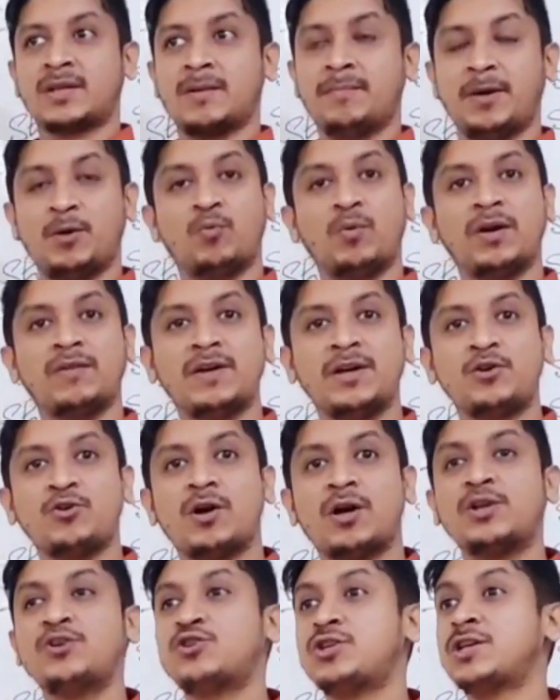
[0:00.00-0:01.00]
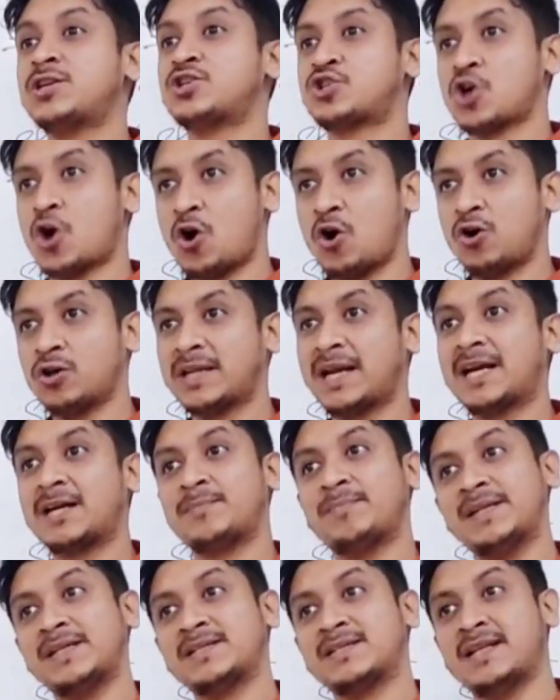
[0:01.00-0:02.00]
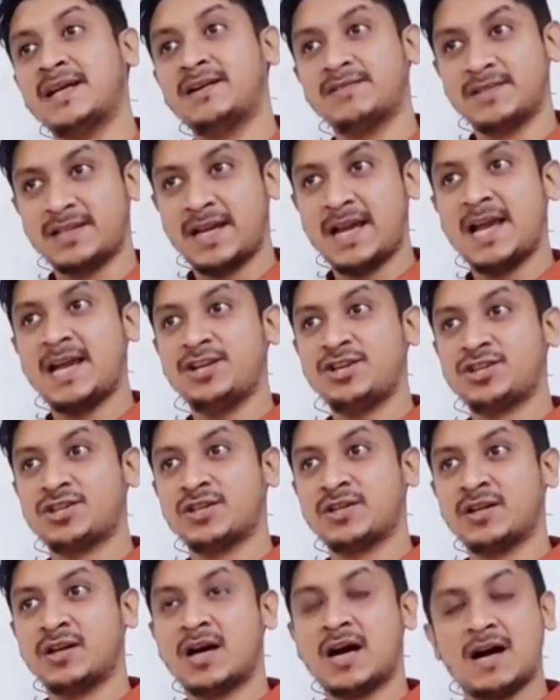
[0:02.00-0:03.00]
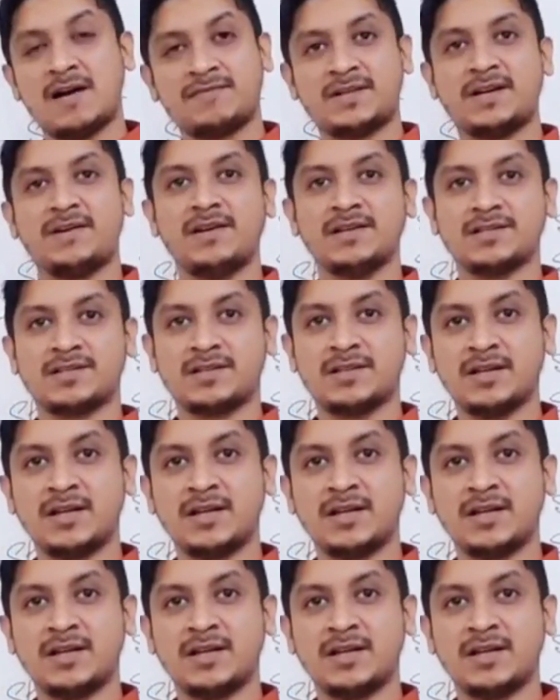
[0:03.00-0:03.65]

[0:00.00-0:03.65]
But whenever you are using shaw, that means there is a H after S.